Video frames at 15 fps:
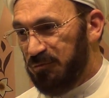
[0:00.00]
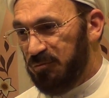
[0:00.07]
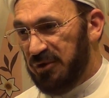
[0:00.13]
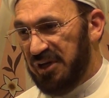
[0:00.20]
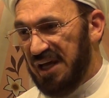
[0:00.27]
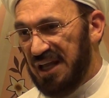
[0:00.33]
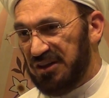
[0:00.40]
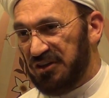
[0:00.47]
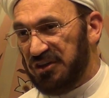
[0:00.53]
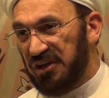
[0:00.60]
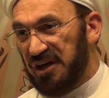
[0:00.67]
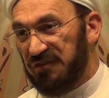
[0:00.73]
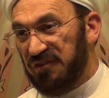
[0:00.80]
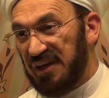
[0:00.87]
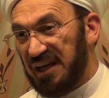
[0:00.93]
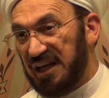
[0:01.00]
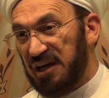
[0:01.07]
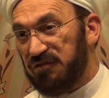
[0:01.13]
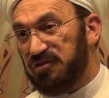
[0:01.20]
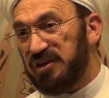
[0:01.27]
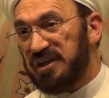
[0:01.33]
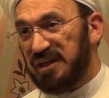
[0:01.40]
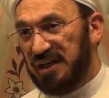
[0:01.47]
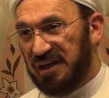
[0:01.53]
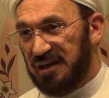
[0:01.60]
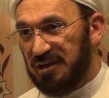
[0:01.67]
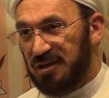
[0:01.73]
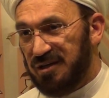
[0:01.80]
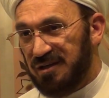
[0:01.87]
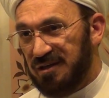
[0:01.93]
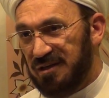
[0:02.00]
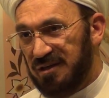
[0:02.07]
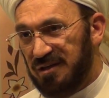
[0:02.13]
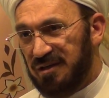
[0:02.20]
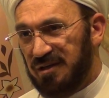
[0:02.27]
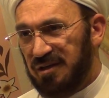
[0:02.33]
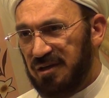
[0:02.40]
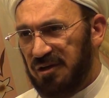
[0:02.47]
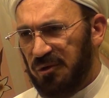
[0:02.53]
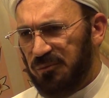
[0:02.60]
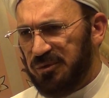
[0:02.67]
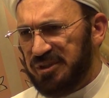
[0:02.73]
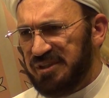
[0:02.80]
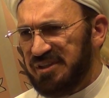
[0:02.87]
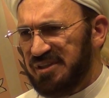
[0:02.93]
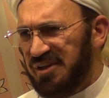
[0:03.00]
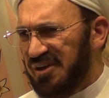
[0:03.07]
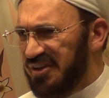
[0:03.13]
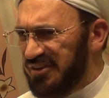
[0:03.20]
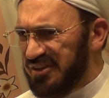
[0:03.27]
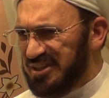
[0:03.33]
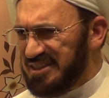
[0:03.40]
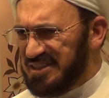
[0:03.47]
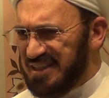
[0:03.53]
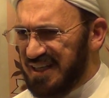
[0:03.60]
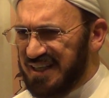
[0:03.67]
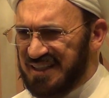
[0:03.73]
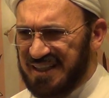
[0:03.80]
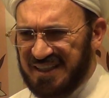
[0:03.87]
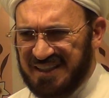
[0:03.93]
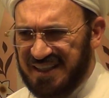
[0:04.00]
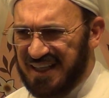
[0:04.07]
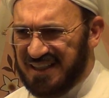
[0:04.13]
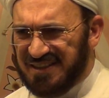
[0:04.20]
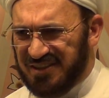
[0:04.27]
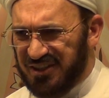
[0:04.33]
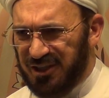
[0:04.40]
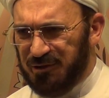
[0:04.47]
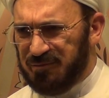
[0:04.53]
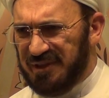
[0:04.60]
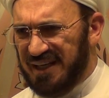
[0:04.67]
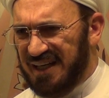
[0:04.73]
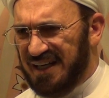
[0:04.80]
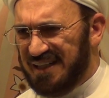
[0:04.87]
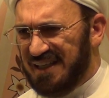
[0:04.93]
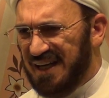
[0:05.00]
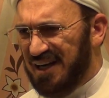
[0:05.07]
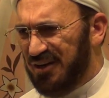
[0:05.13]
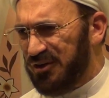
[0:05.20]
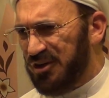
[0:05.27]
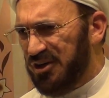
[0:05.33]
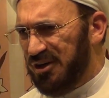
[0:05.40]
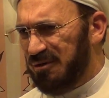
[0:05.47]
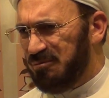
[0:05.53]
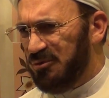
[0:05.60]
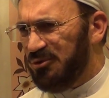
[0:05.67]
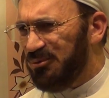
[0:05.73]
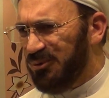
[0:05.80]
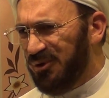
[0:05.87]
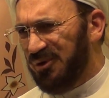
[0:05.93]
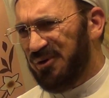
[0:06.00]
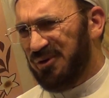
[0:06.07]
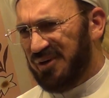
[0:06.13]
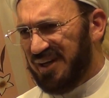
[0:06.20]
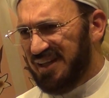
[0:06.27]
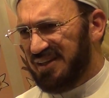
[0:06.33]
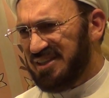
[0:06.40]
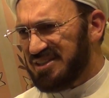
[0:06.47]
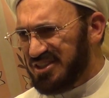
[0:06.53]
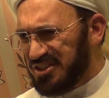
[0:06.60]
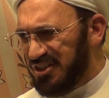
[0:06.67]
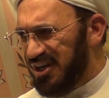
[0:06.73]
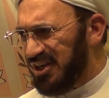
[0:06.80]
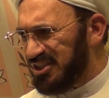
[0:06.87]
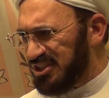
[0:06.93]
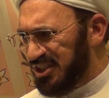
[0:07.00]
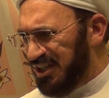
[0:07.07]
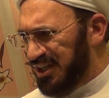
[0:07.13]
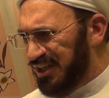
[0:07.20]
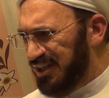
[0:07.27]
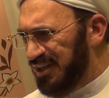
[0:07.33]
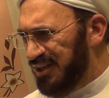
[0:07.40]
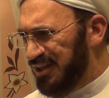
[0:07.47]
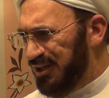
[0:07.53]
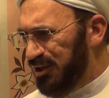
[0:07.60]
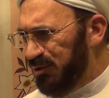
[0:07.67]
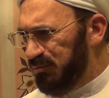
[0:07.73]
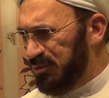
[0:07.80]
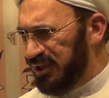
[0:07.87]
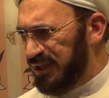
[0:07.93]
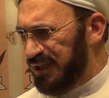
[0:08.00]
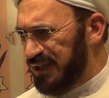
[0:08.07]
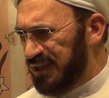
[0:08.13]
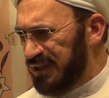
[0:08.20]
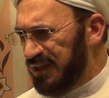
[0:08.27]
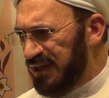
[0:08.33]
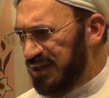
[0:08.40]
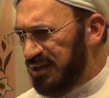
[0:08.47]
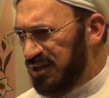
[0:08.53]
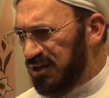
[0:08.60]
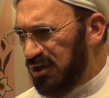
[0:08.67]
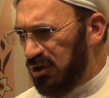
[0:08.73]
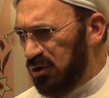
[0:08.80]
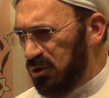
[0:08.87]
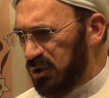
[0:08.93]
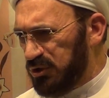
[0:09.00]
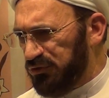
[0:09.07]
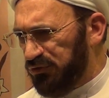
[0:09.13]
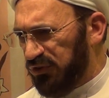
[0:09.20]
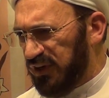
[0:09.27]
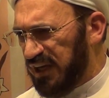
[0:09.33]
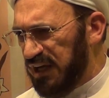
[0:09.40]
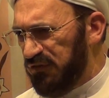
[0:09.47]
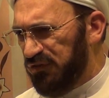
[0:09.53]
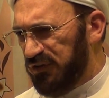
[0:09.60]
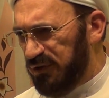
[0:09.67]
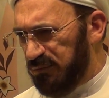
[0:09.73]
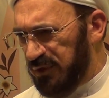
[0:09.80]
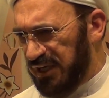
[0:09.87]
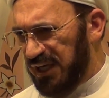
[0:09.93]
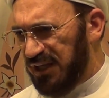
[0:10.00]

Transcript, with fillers: min al-taf al-khafiyya. We didn't understand at that time that how come war and destruction be lutf khafi min